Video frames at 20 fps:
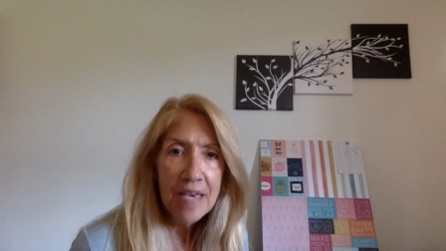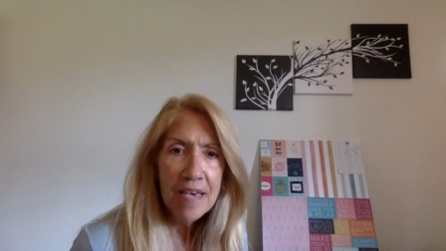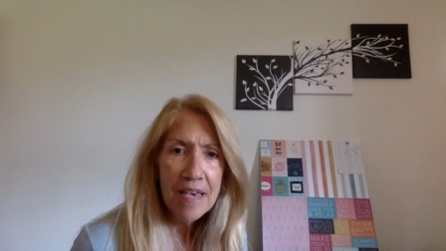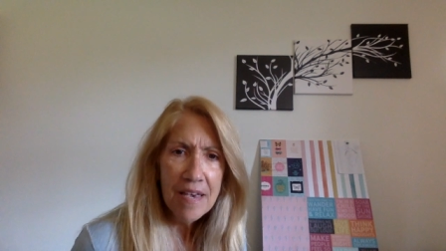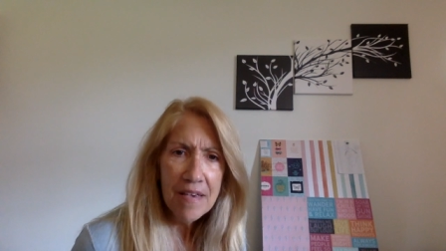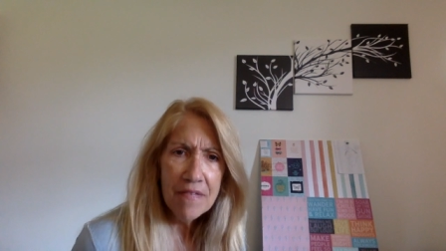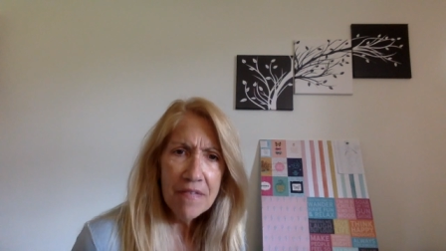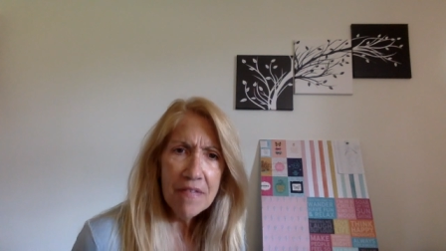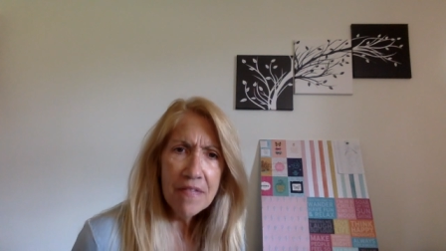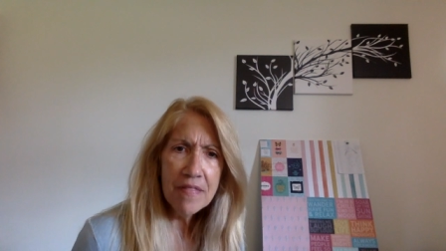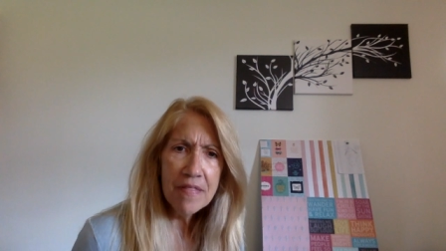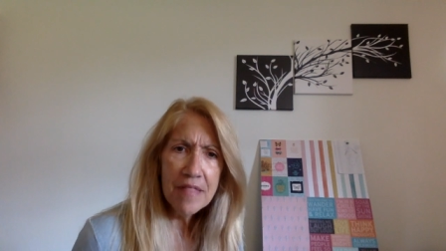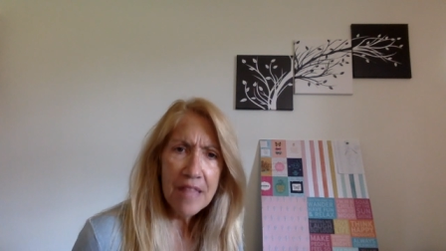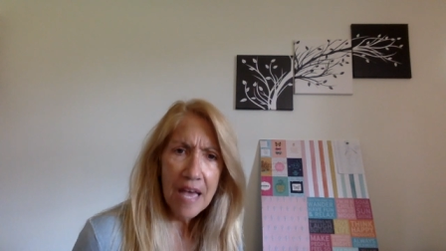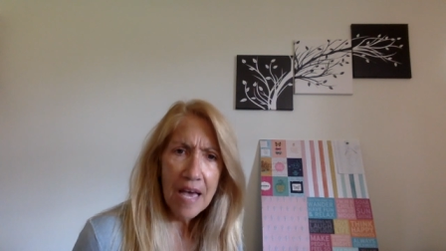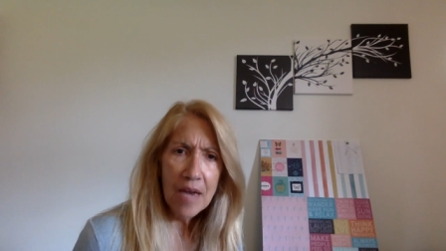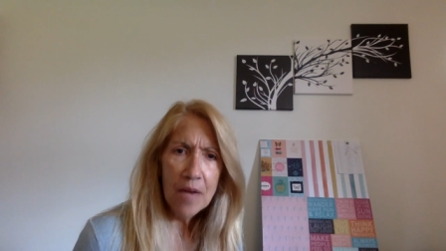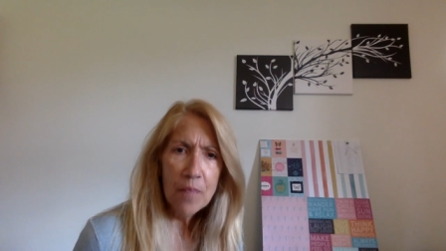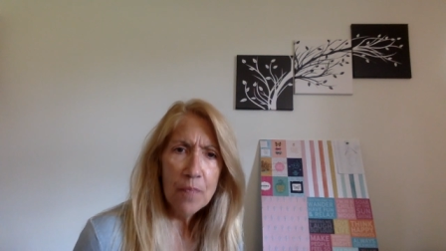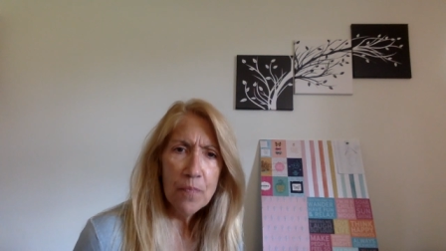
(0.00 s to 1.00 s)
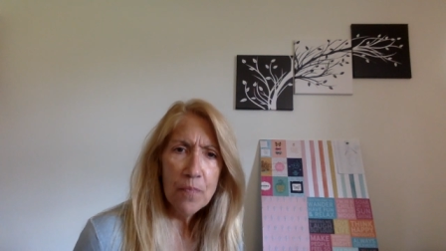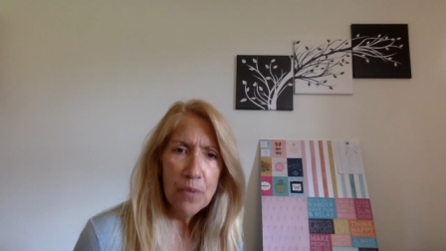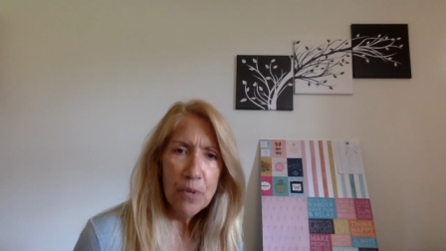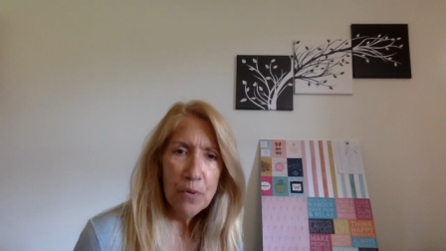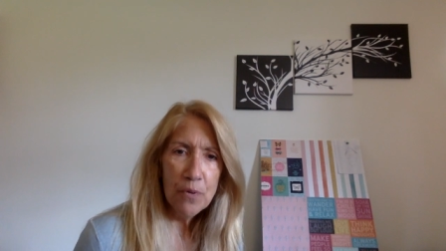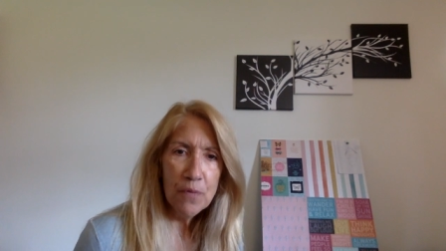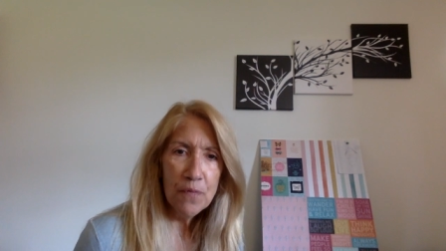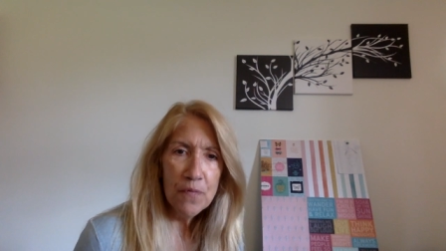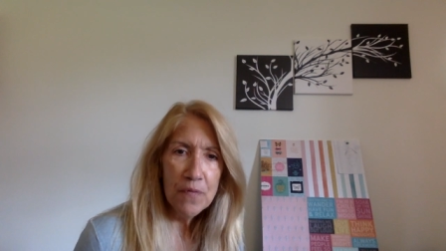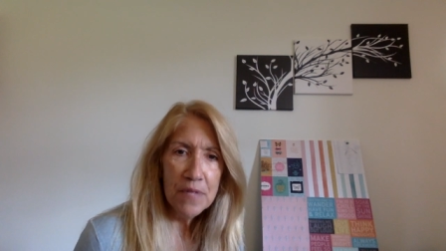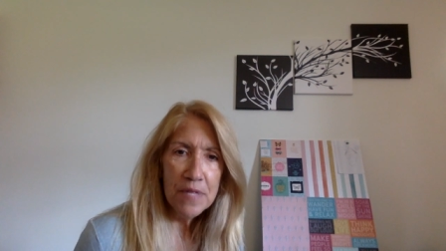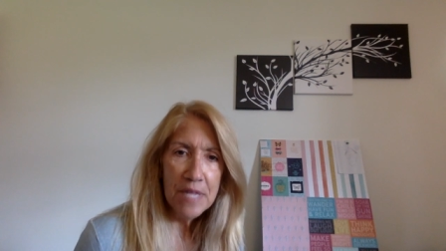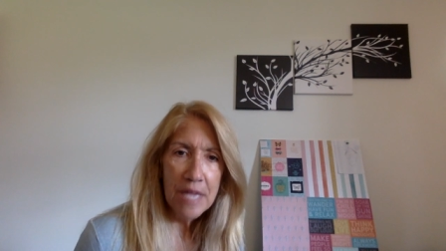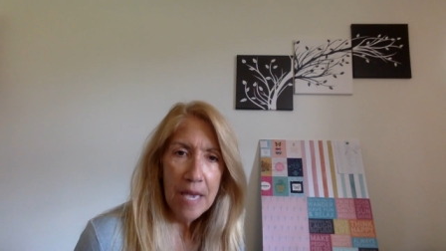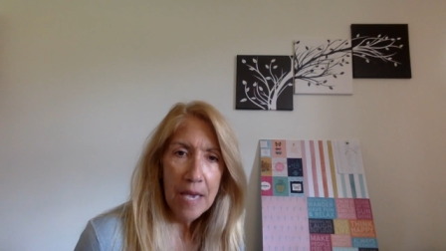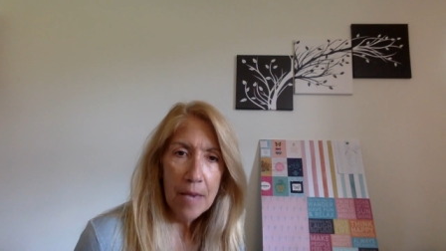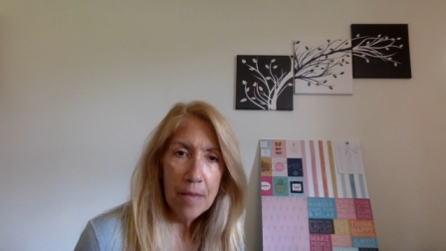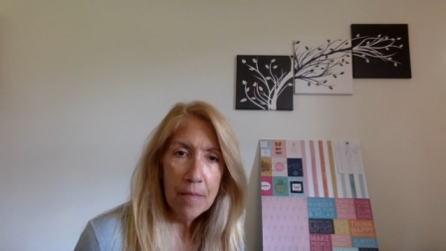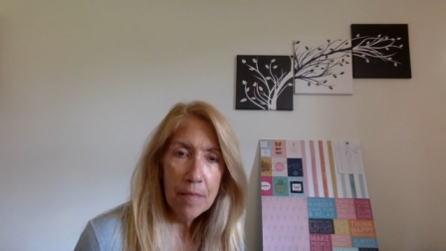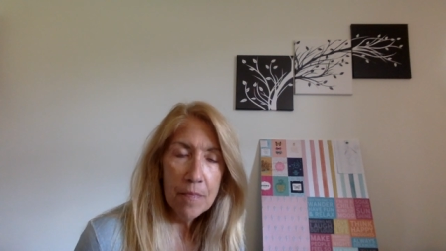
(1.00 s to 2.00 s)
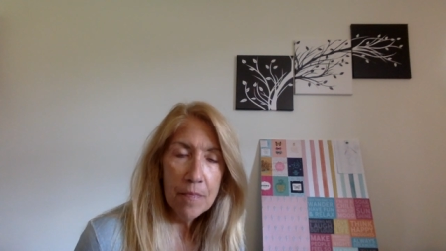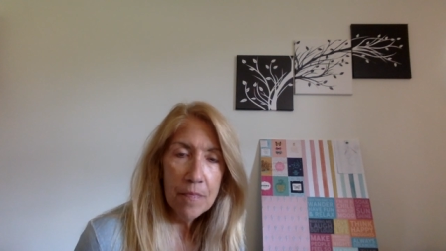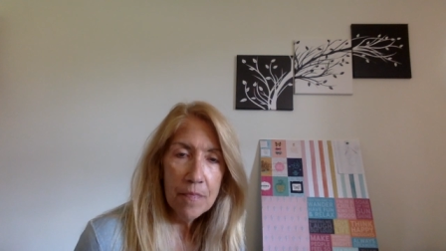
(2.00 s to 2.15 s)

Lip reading: Isn't that a beautiful name?